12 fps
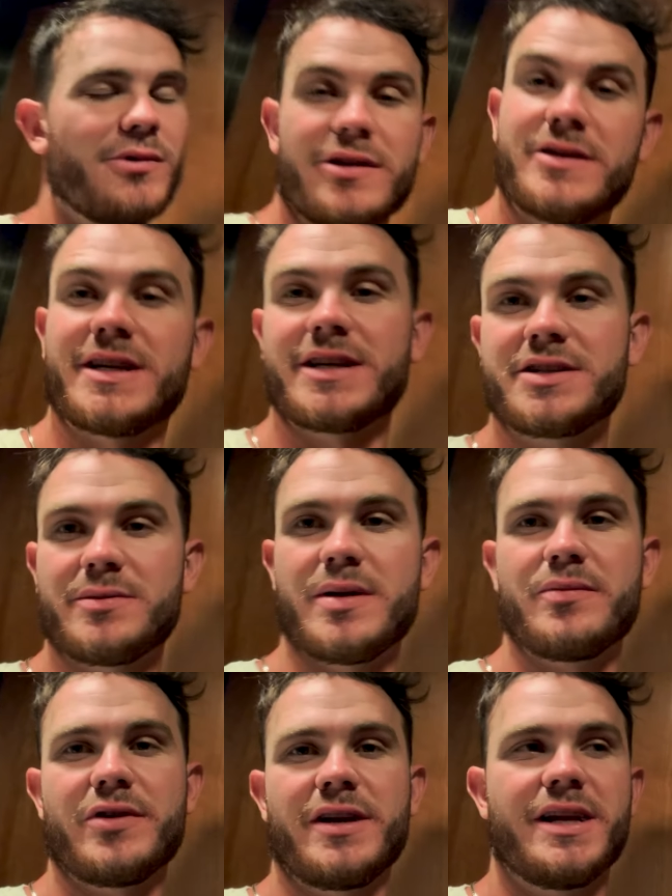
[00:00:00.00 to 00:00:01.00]
Weather's actually
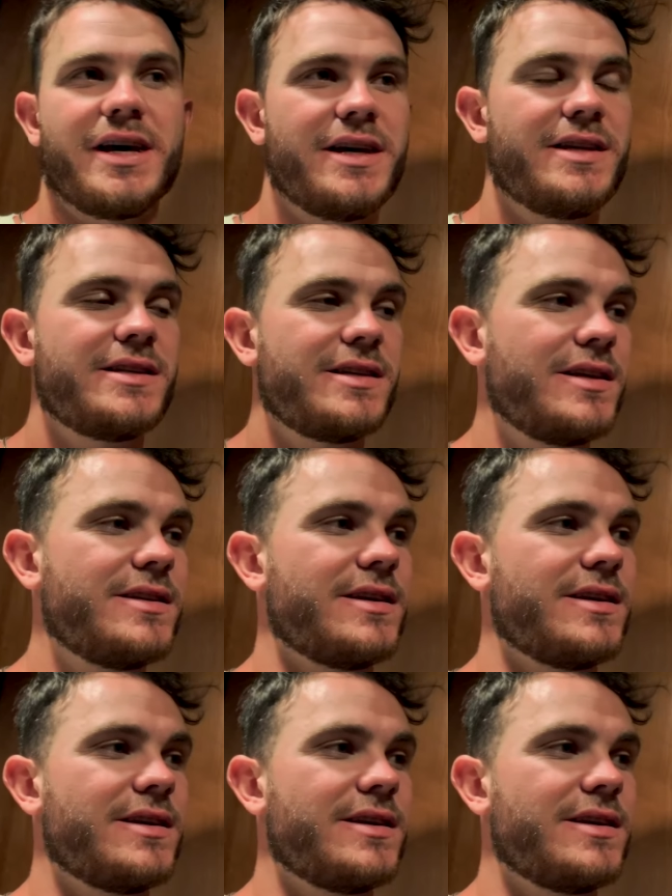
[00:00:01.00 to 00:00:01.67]
been pretty nice,